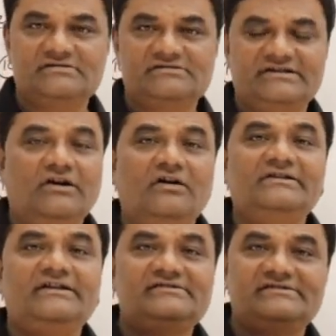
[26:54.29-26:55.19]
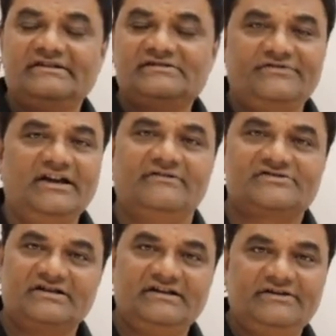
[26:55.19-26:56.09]
See, all these things we have
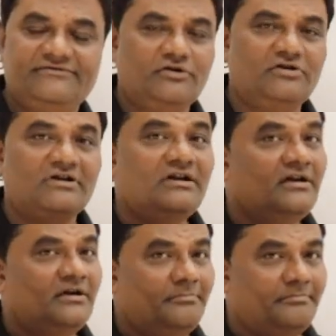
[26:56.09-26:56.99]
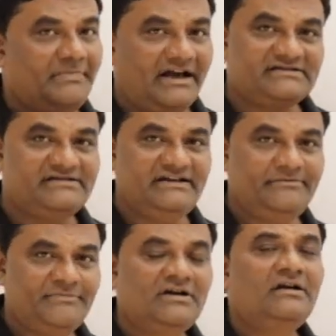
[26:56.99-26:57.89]
studied for max
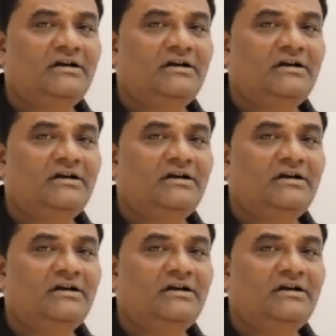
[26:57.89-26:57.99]
heap.